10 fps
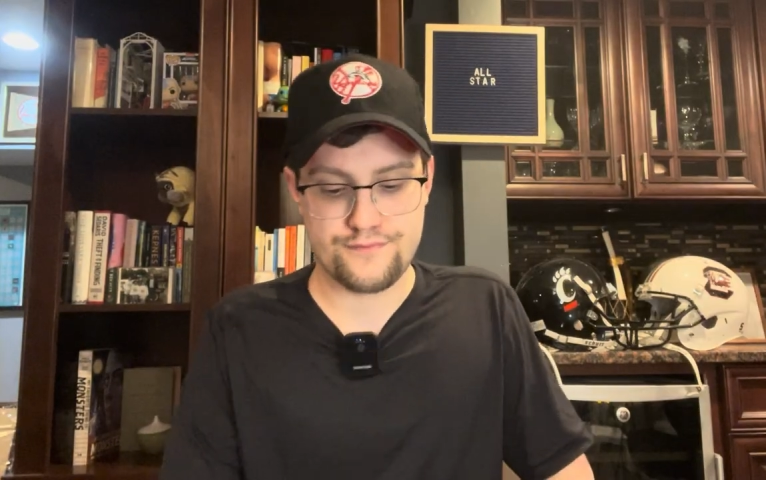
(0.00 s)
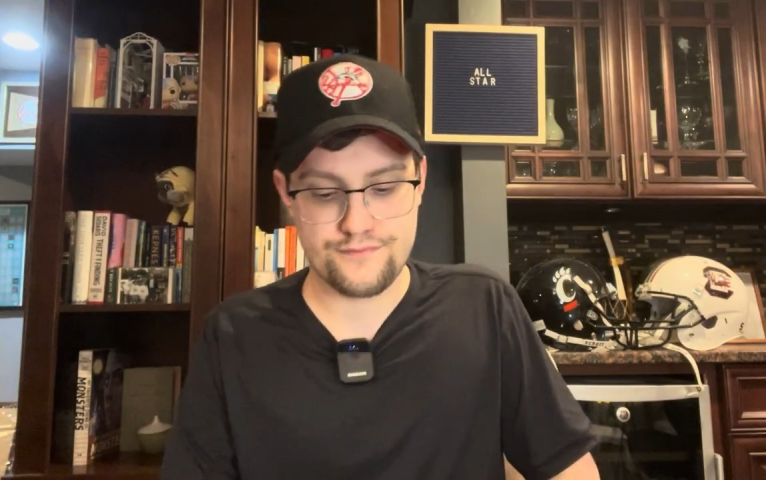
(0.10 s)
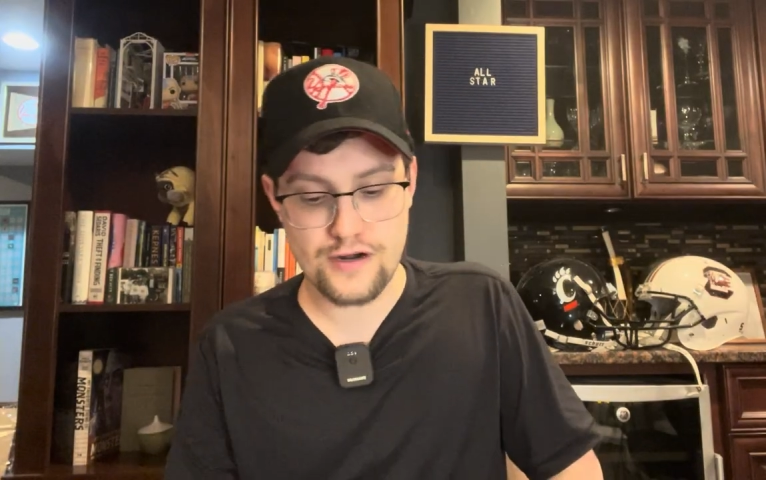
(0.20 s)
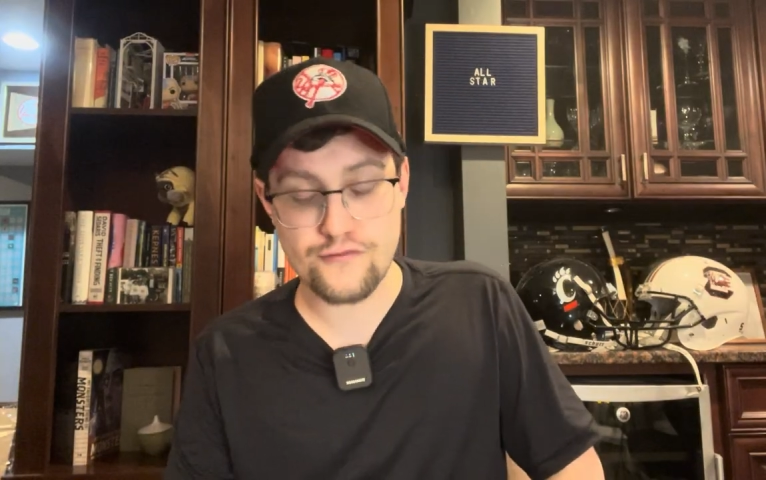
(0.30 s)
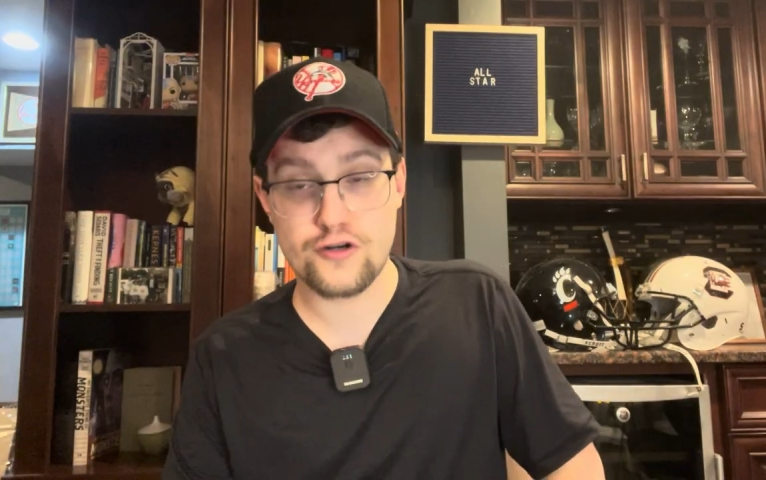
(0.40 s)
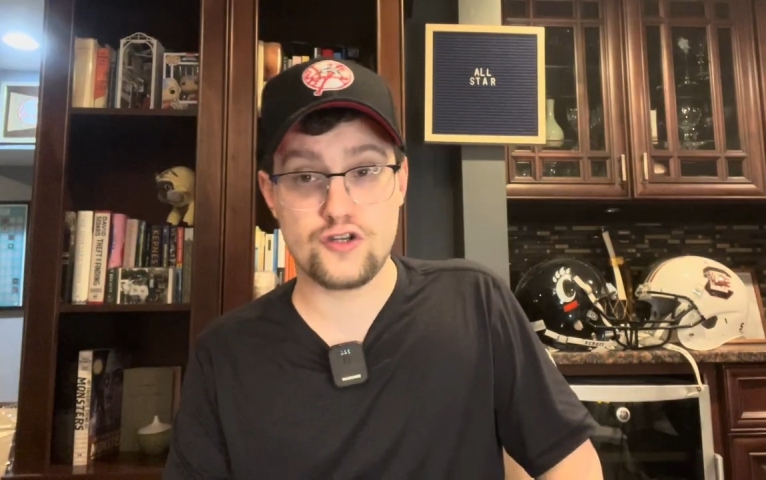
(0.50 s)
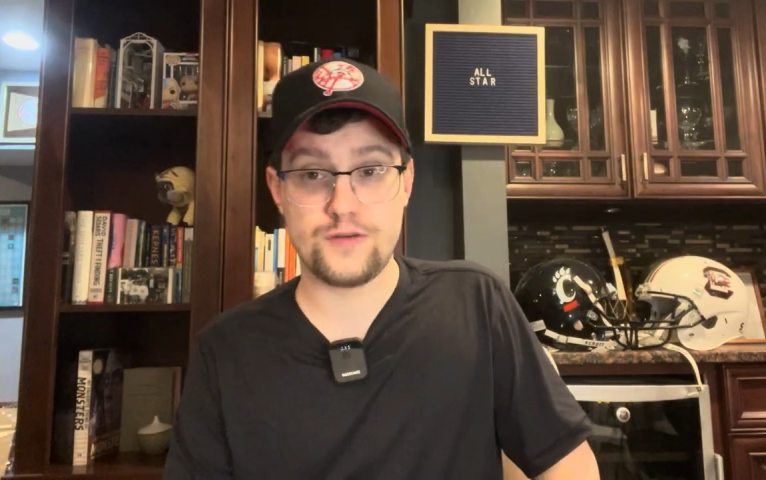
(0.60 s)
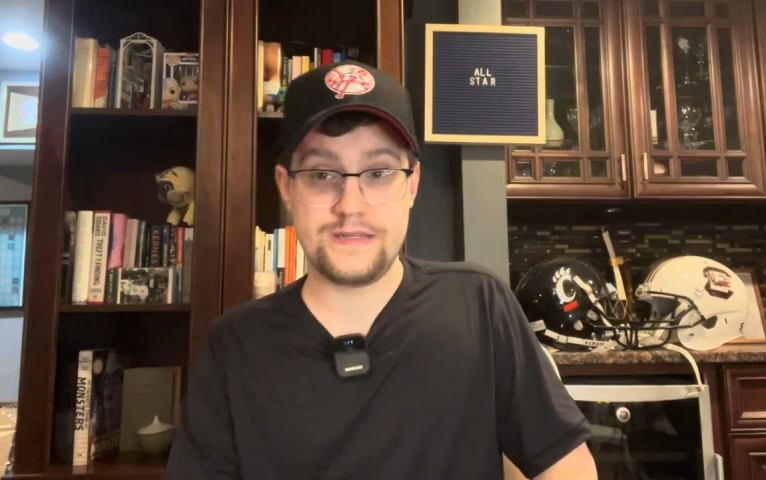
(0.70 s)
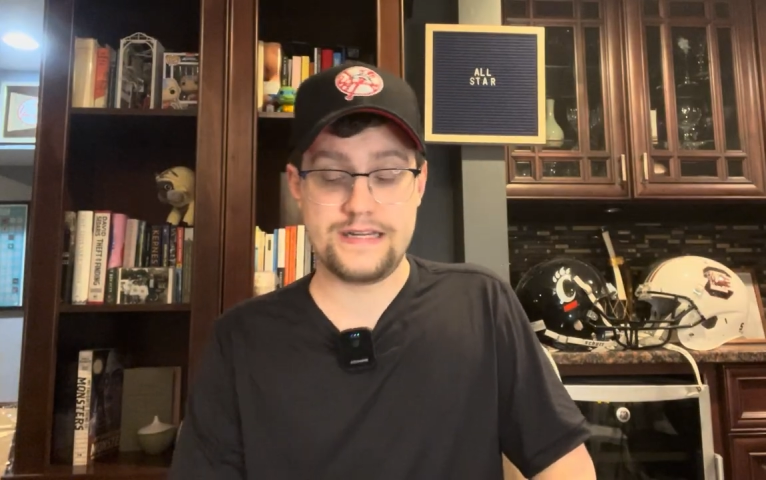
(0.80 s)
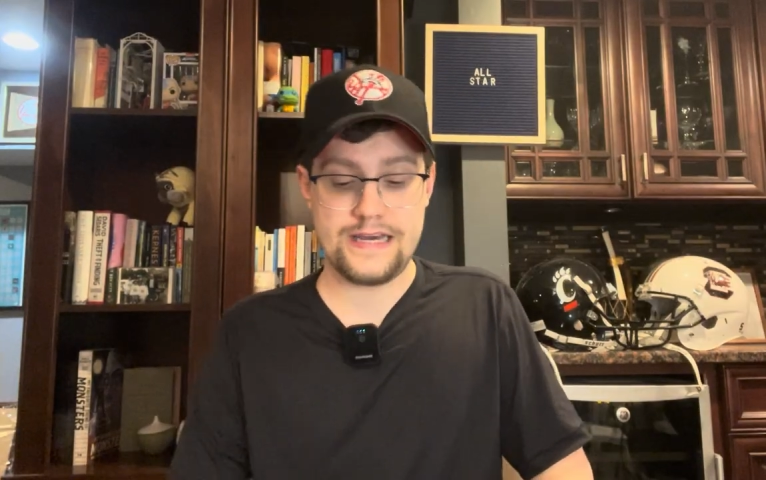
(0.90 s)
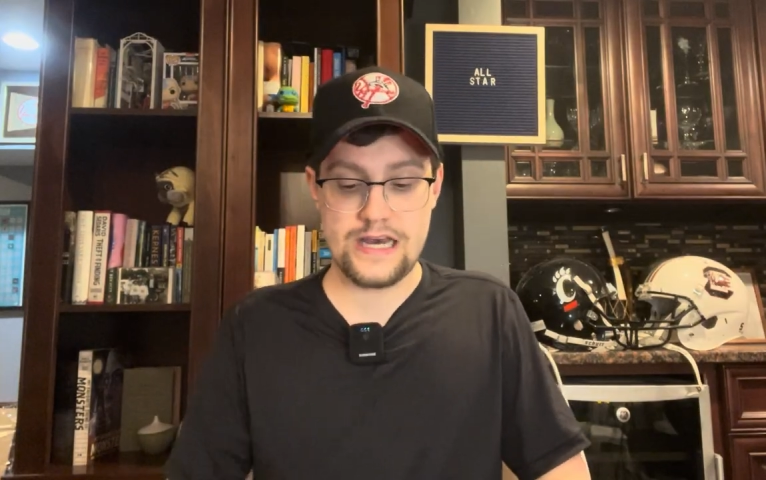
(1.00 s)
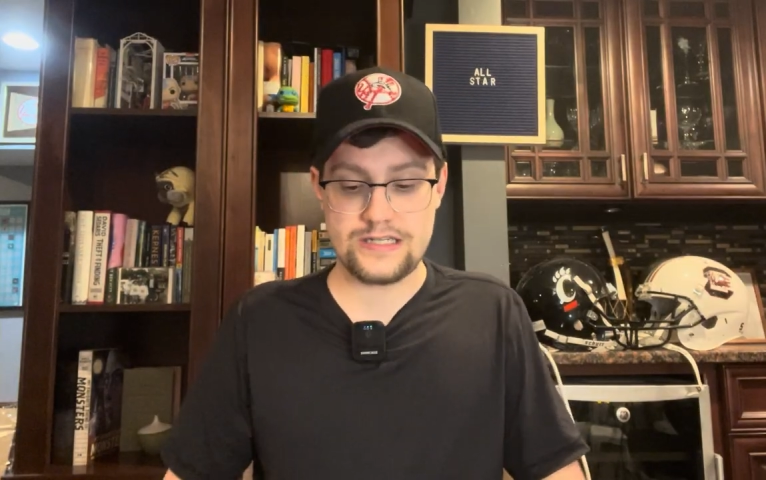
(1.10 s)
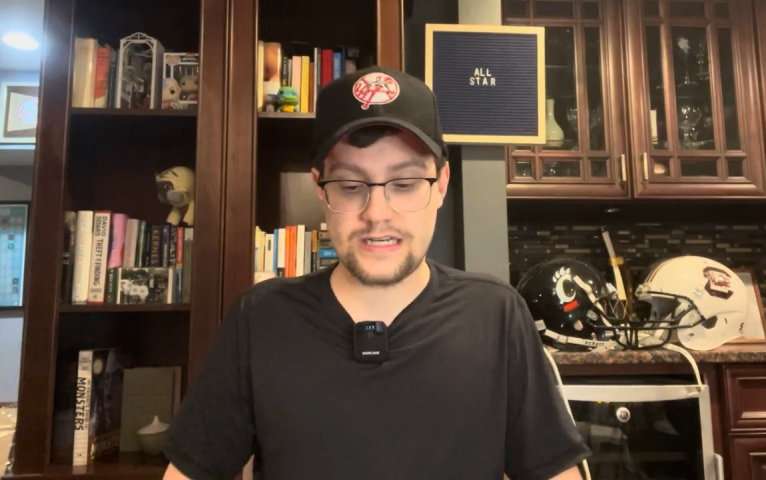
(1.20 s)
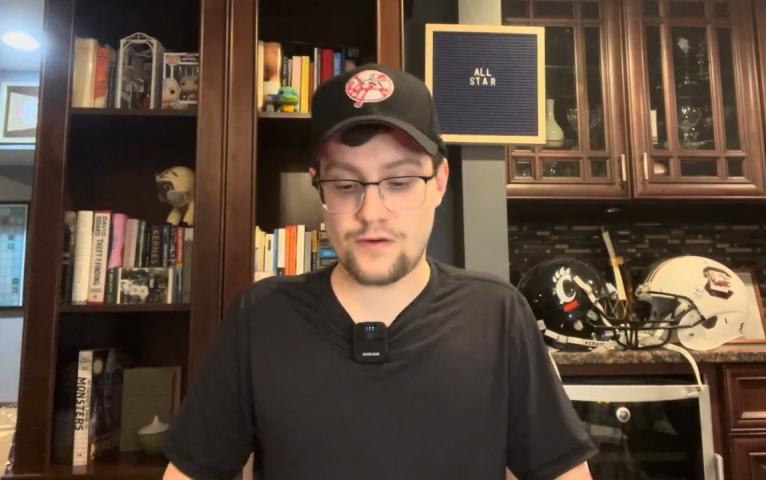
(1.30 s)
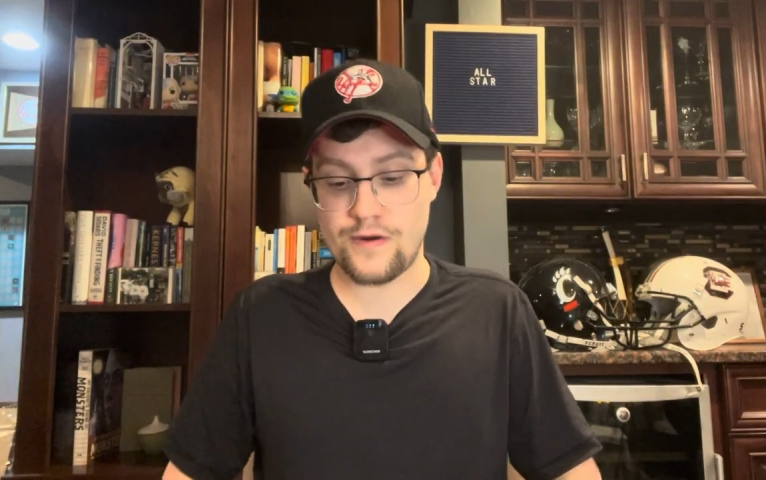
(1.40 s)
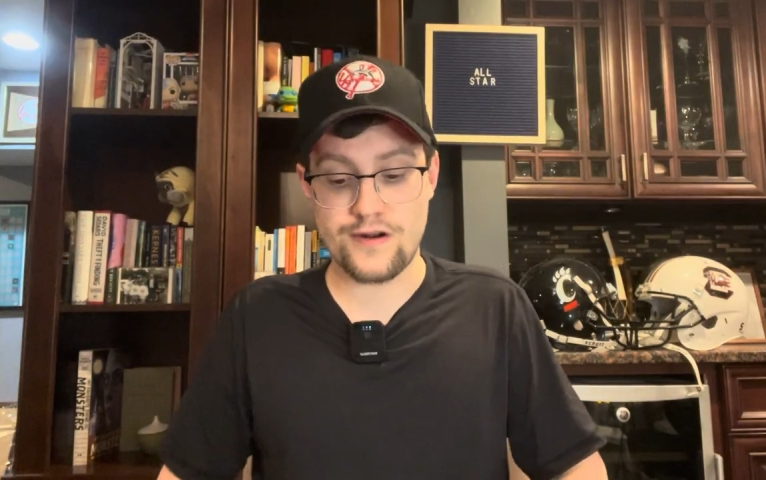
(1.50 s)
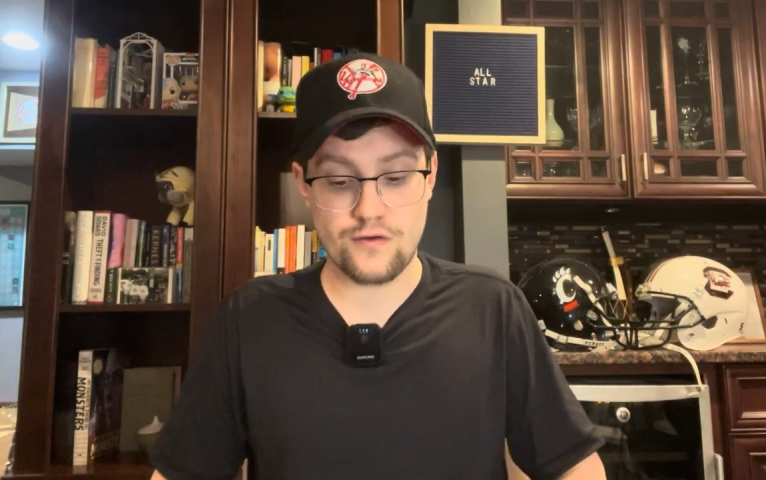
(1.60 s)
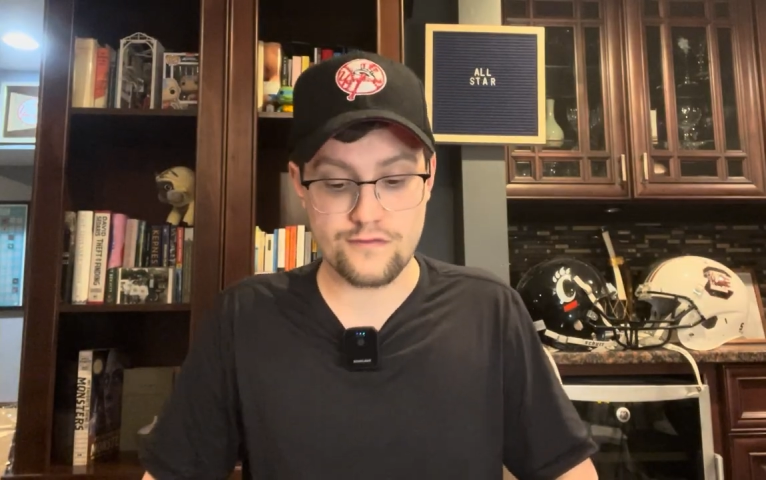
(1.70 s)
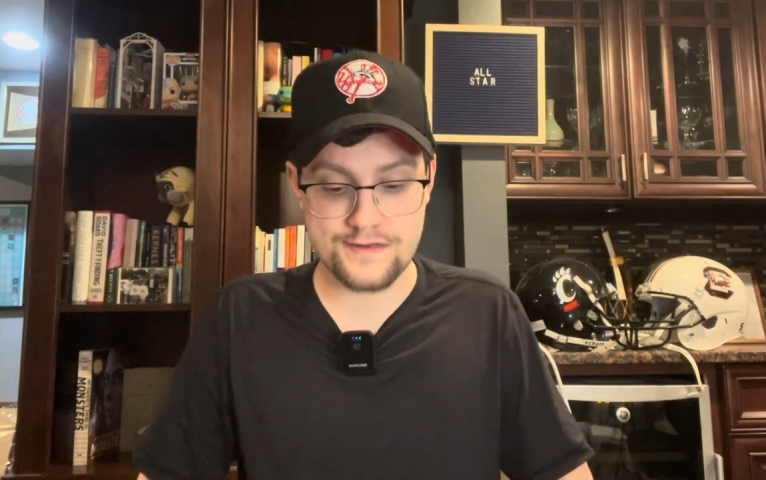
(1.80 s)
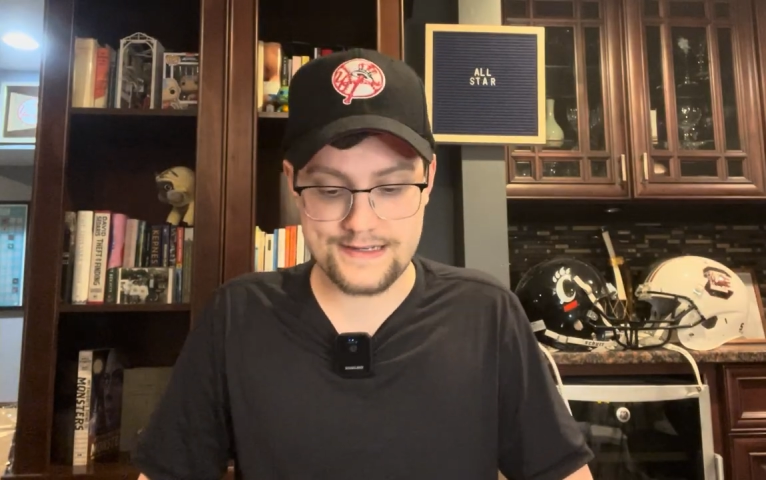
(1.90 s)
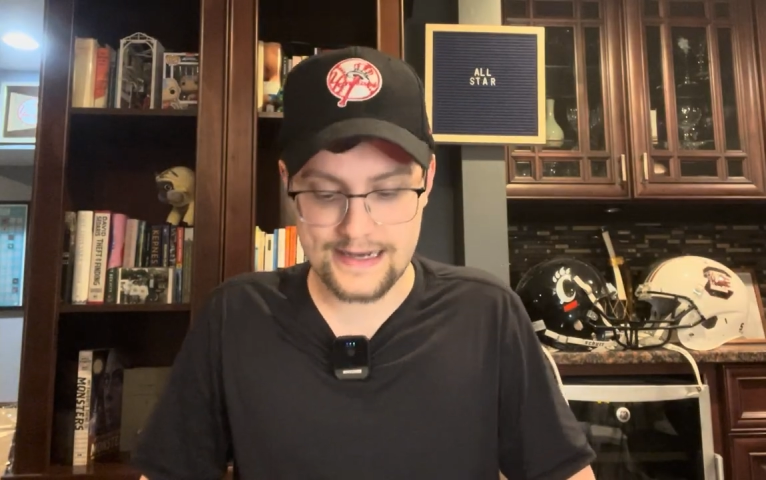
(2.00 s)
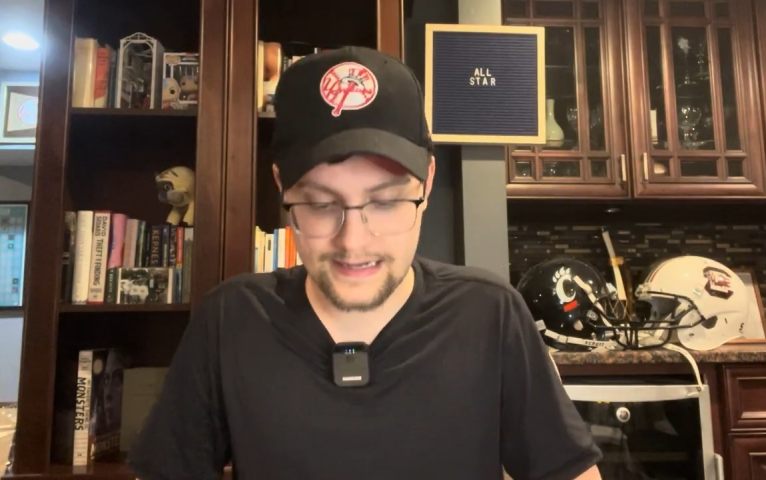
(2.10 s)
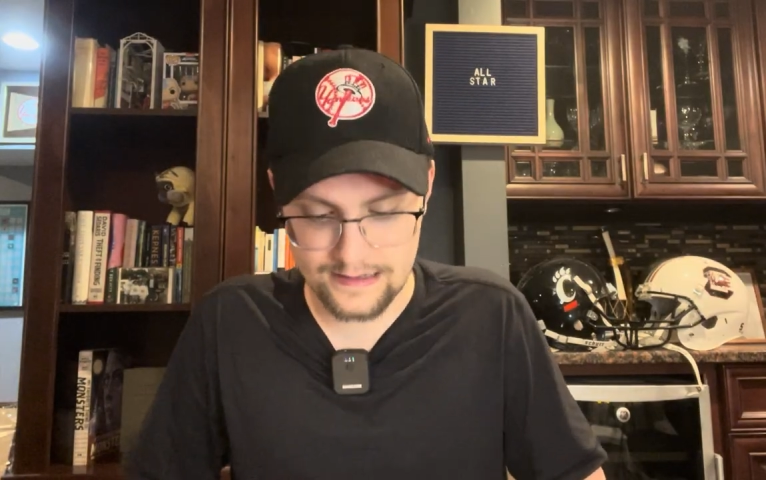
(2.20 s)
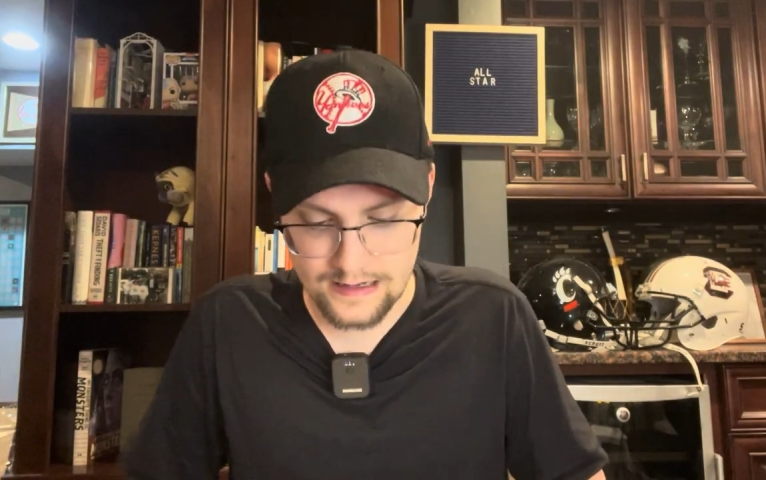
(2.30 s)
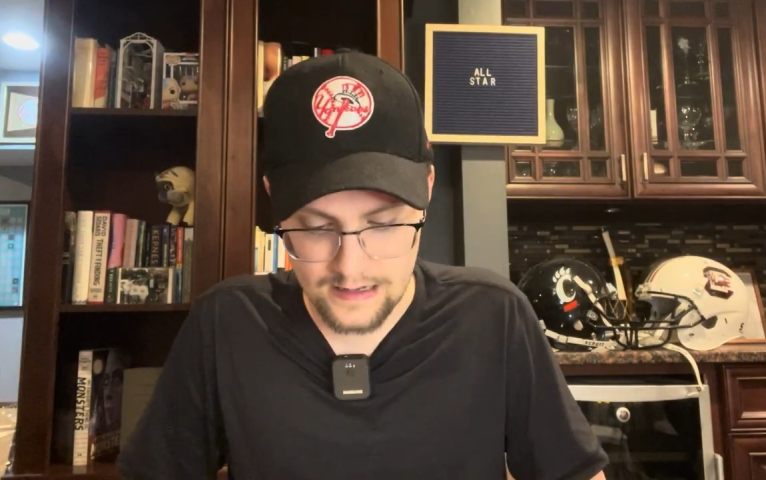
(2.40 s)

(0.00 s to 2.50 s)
Brent Rooker should be the DH. I got Ryan O'Hearn second.